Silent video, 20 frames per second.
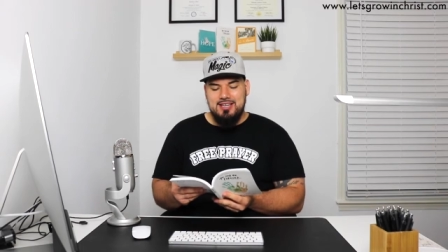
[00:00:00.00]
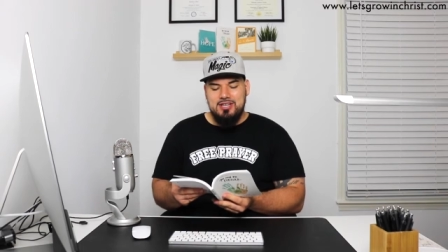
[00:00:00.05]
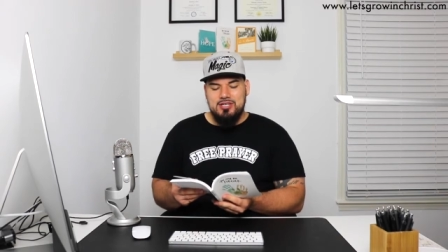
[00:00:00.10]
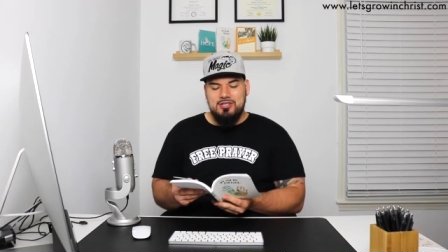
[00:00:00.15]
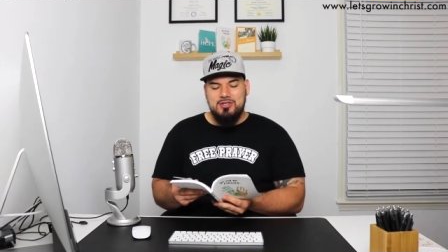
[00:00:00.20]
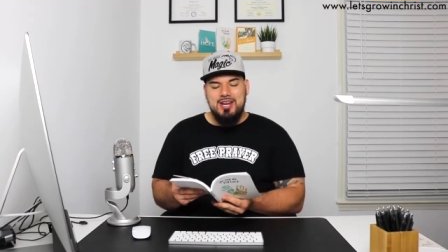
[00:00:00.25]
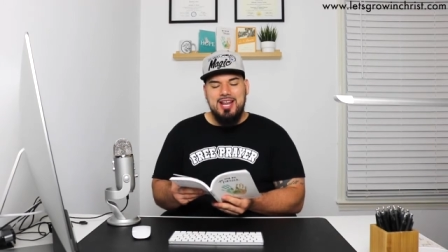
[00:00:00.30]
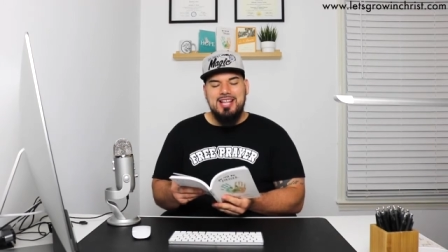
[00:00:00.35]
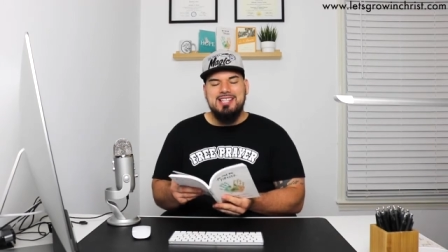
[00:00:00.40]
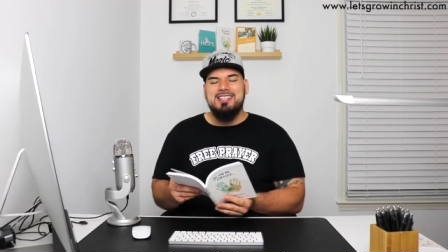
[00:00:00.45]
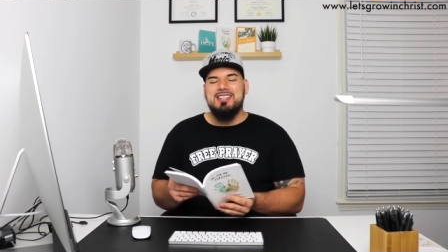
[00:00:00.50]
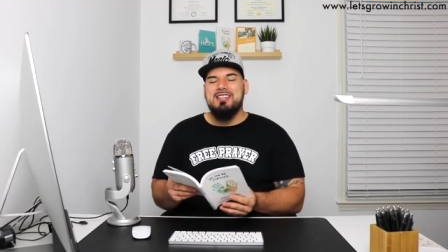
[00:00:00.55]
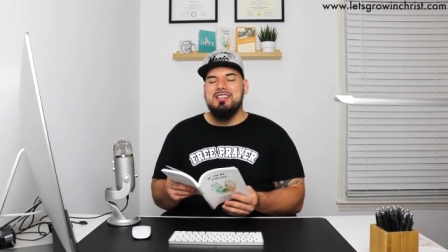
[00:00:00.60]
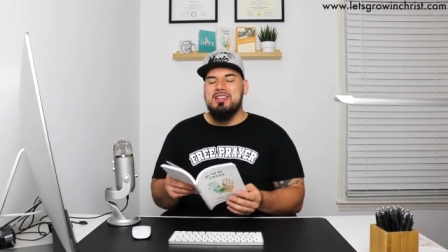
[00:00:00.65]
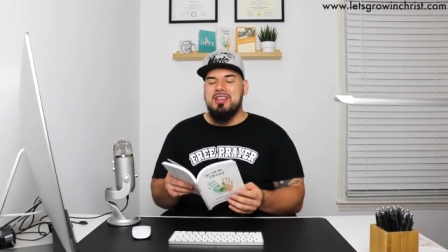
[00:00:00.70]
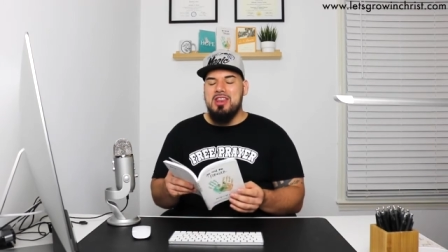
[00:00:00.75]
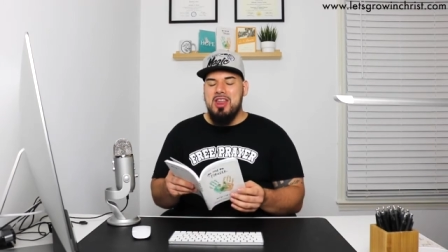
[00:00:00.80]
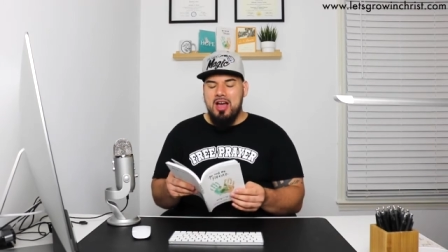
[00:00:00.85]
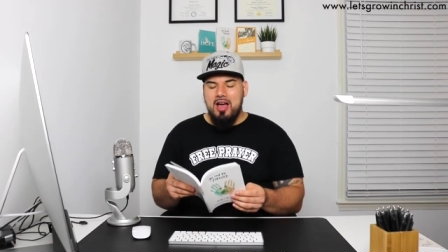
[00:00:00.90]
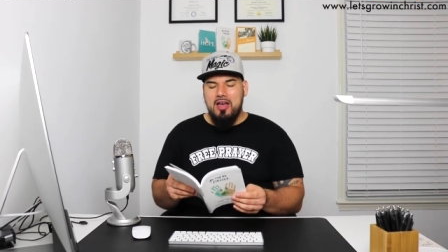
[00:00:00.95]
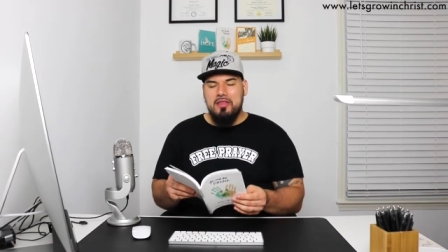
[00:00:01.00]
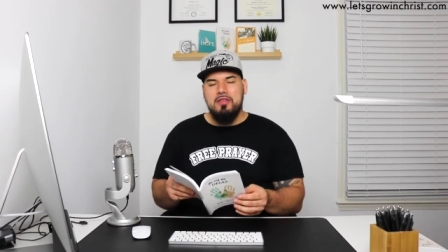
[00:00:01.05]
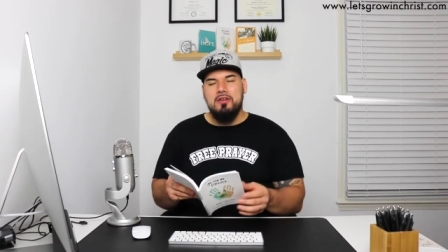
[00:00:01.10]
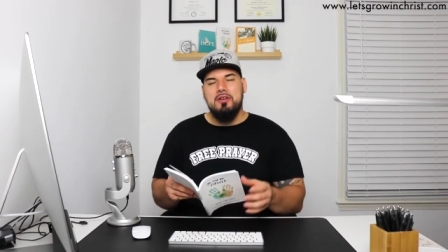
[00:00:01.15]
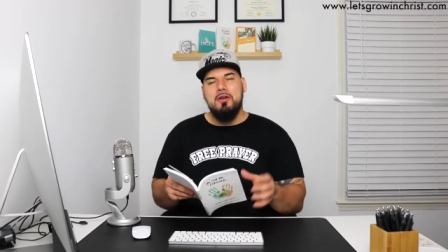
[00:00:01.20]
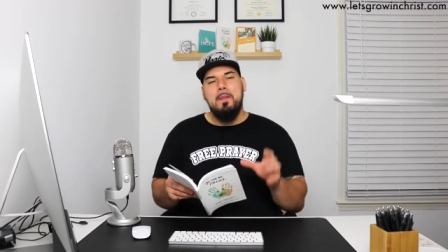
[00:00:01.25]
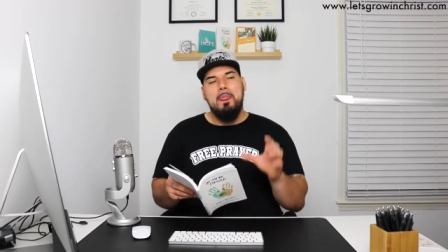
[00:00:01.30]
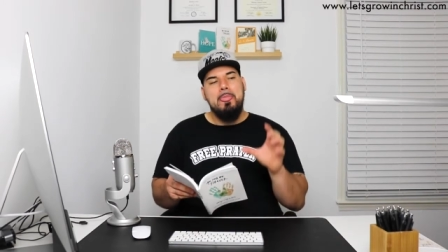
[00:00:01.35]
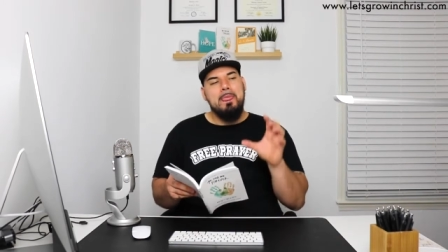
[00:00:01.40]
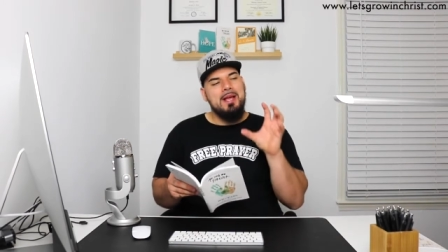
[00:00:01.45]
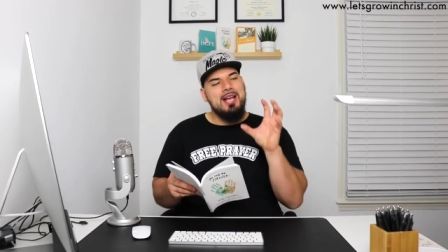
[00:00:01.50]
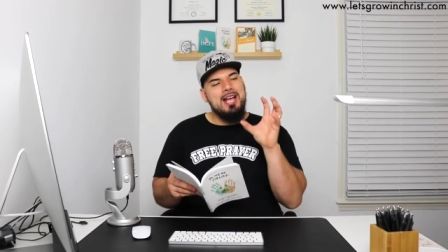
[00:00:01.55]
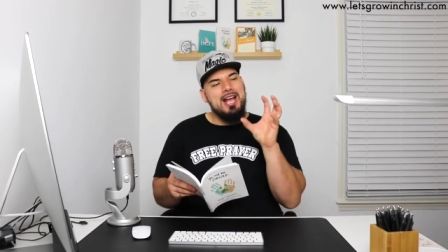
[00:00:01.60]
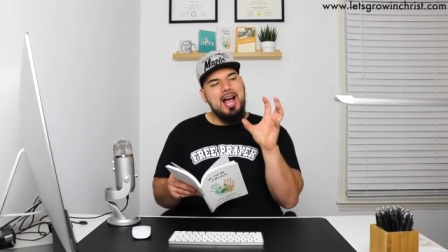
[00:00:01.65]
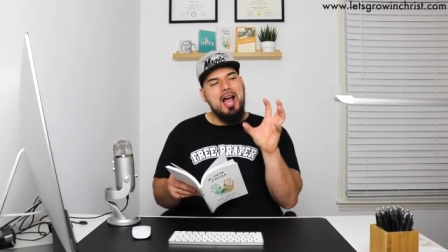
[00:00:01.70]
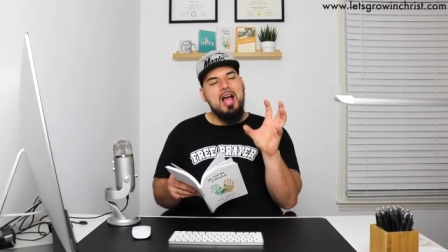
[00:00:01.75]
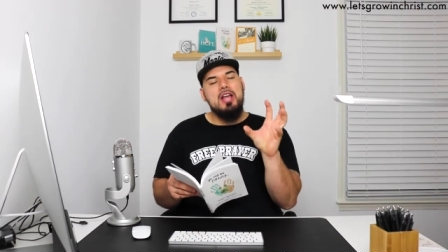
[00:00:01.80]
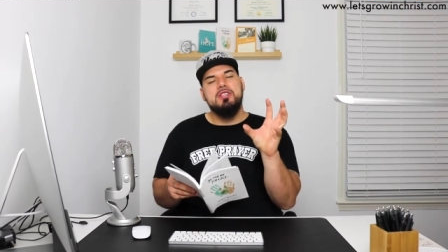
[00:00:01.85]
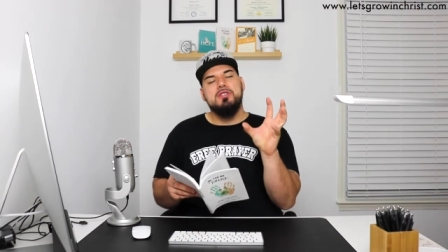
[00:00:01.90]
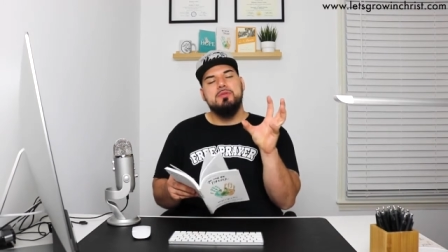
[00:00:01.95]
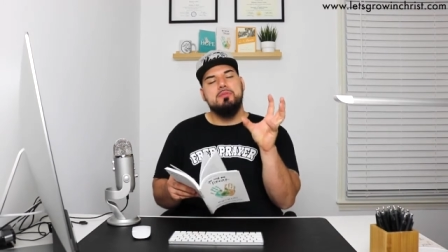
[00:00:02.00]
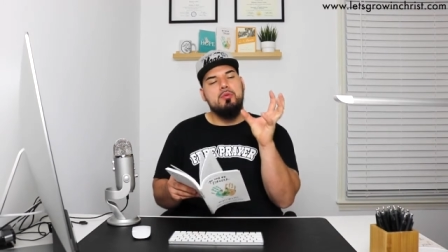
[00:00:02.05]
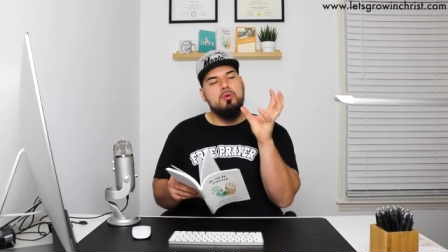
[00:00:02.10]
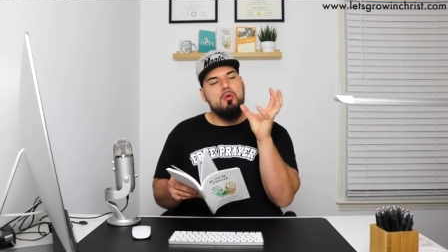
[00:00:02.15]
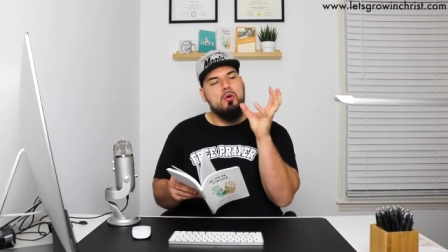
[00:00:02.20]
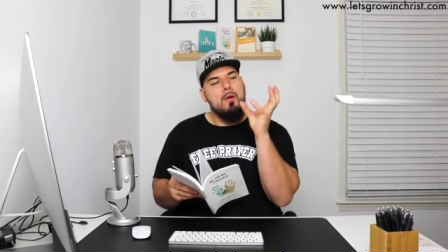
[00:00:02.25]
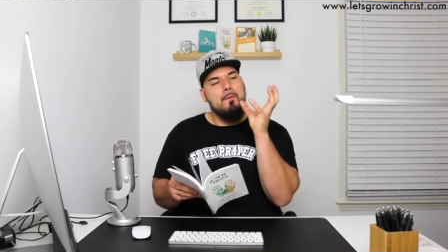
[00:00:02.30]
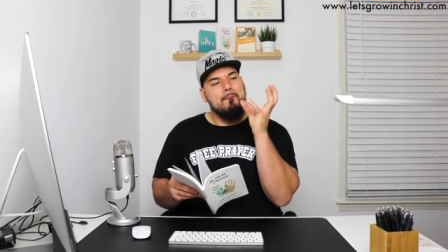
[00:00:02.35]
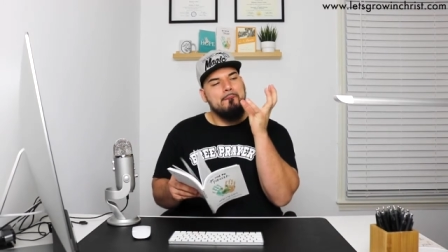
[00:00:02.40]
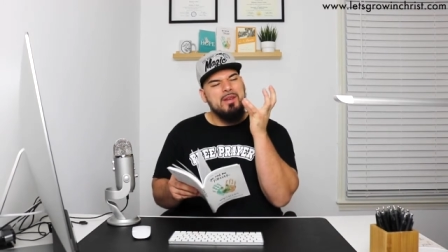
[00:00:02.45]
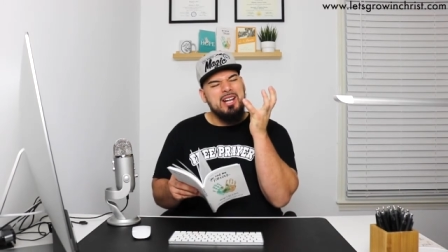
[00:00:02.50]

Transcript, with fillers: So that's another gospel,